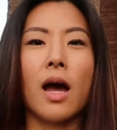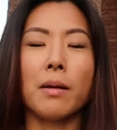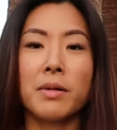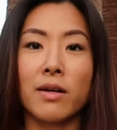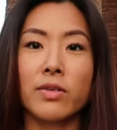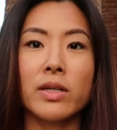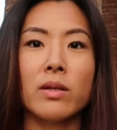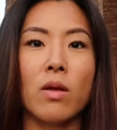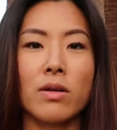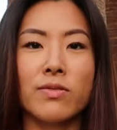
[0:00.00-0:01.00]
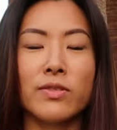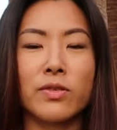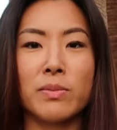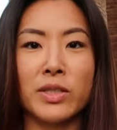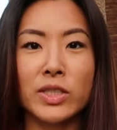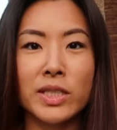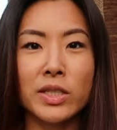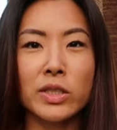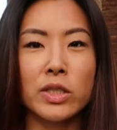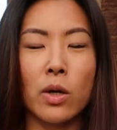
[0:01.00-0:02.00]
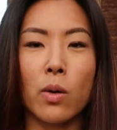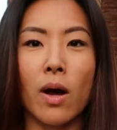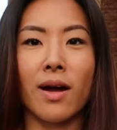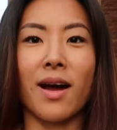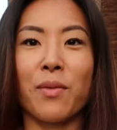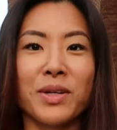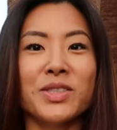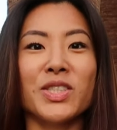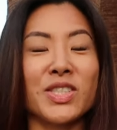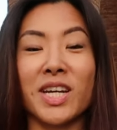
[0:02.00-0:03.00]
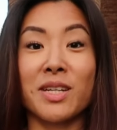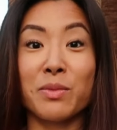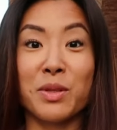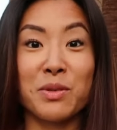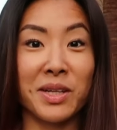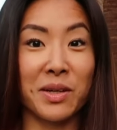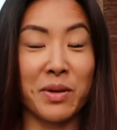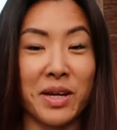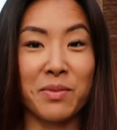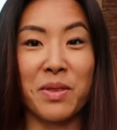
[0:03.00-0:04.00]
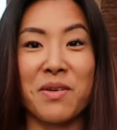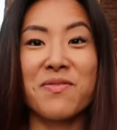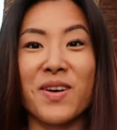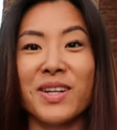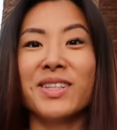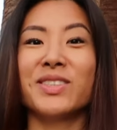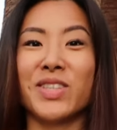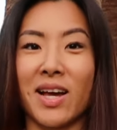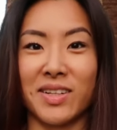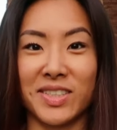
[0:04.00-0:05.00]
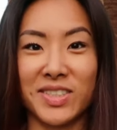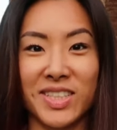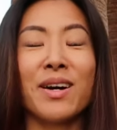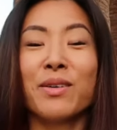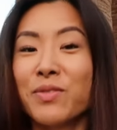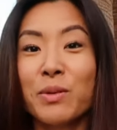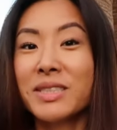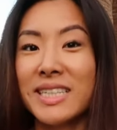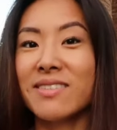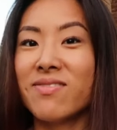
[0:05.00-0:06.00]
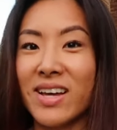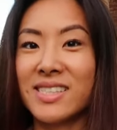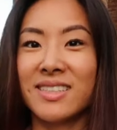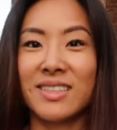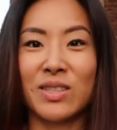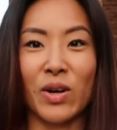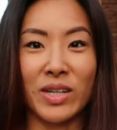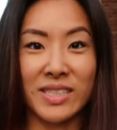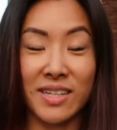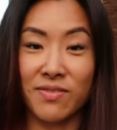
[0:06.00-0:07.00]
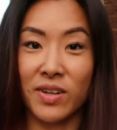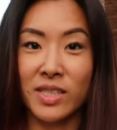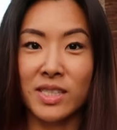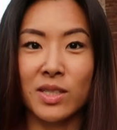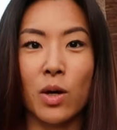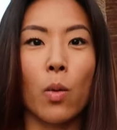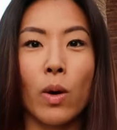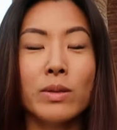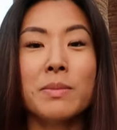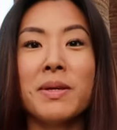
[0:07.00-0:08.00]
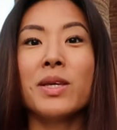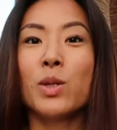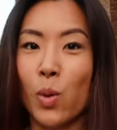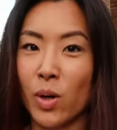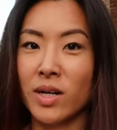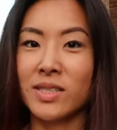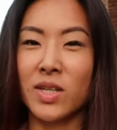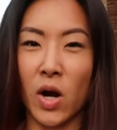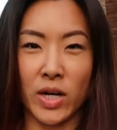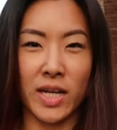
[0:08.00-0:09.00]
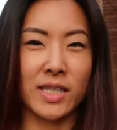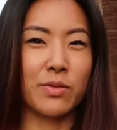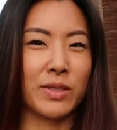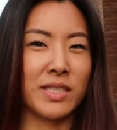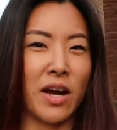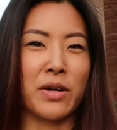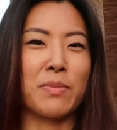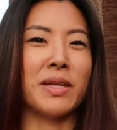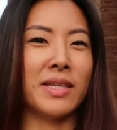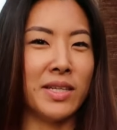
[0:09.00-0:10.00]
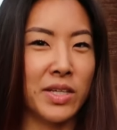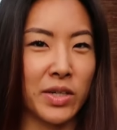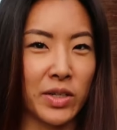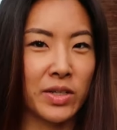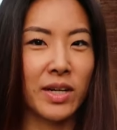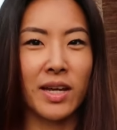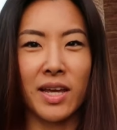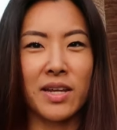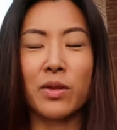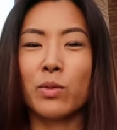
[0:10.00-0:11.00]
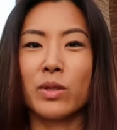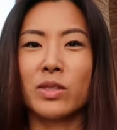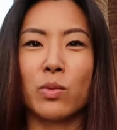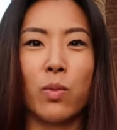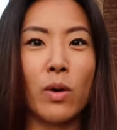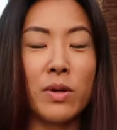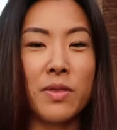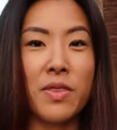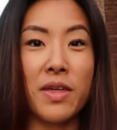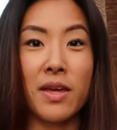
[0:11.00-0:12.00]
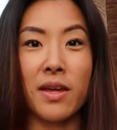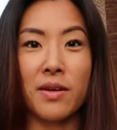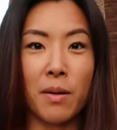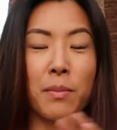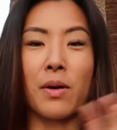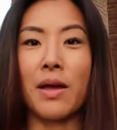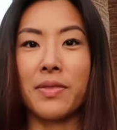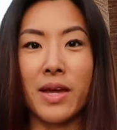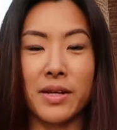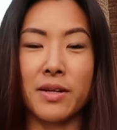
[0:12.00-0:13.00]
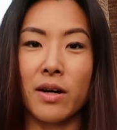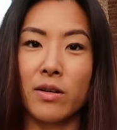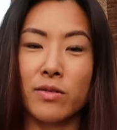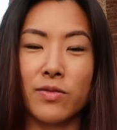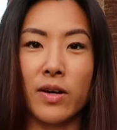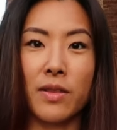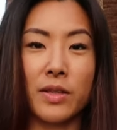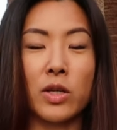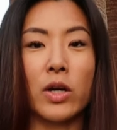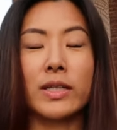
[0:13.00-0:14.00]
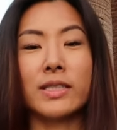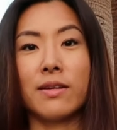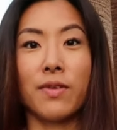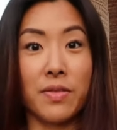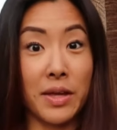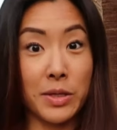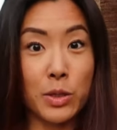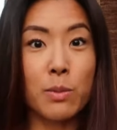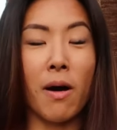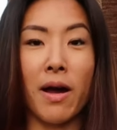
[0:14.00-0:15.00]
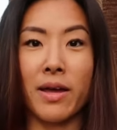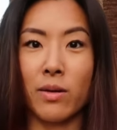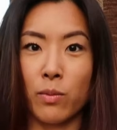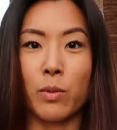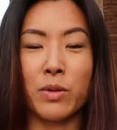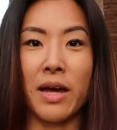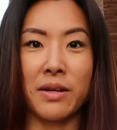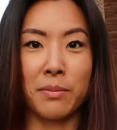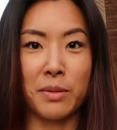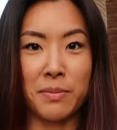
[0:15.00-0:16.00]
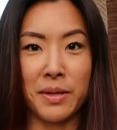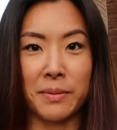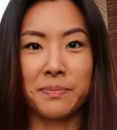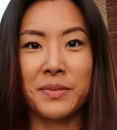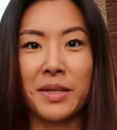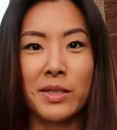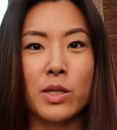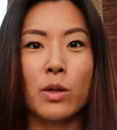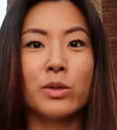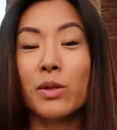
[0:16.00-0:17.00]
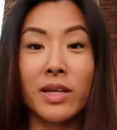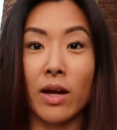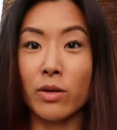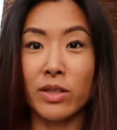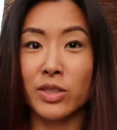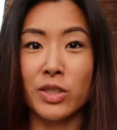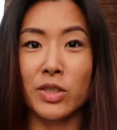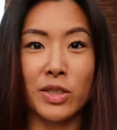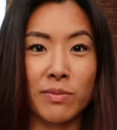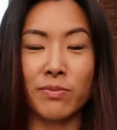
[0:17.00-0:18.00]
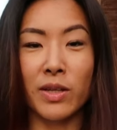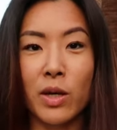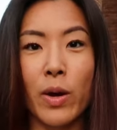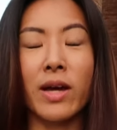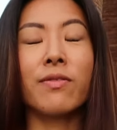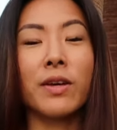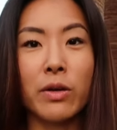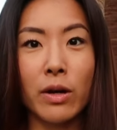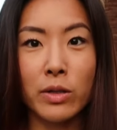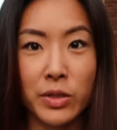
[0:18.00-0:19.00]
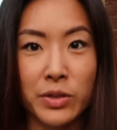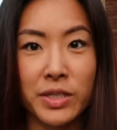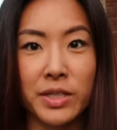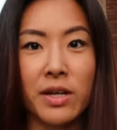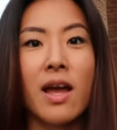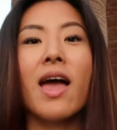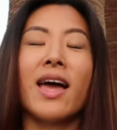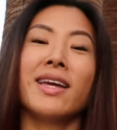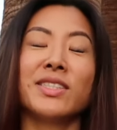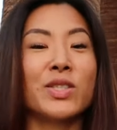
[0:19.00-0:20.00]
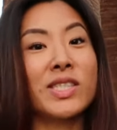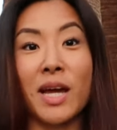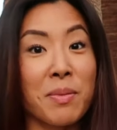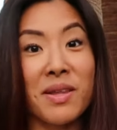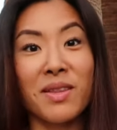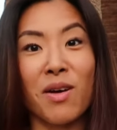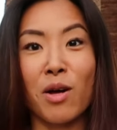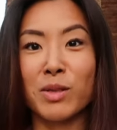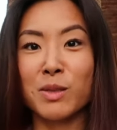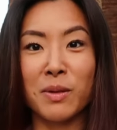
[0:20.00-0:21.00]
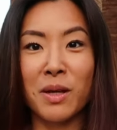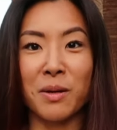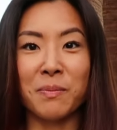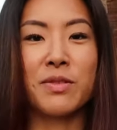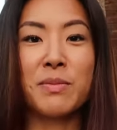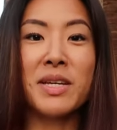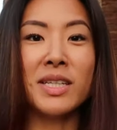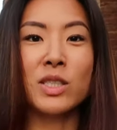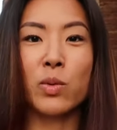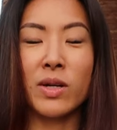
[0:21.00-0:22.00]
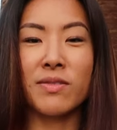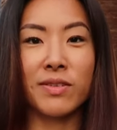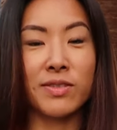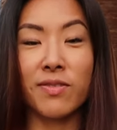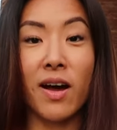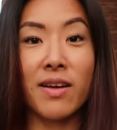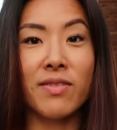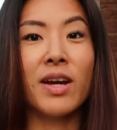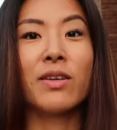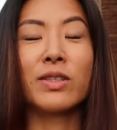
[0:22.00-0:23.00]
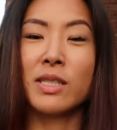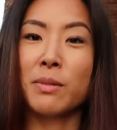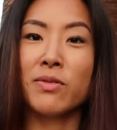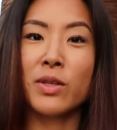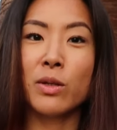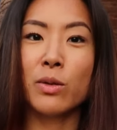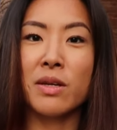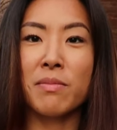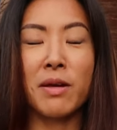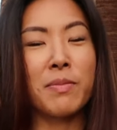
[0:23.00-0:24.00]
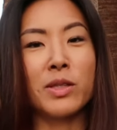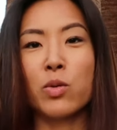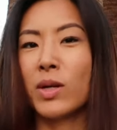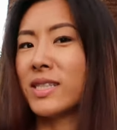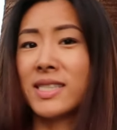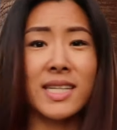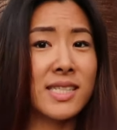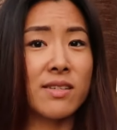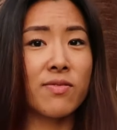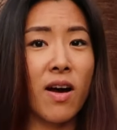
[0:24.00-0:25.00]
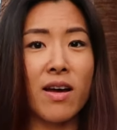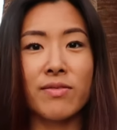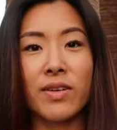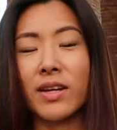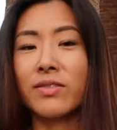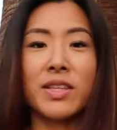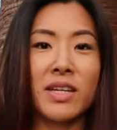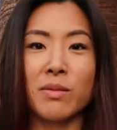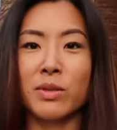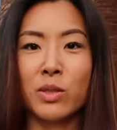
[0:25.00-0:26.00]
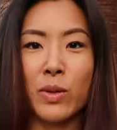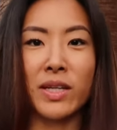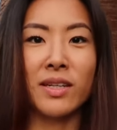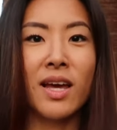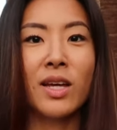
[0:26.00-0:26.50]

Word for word: I'm covering a lot of information here, so I want to just check in with you really quick with a fun challenge. Now, if you were to invest in a target date fund, what would be your target retirement year? In other words, what would the number at the end of the target date fund that you buy, what would that number be? So do the calculation just really quick, figure out your year, and just type it in the comments below. For me, it's 2055. For some of you, it might be 2065, and everything in between.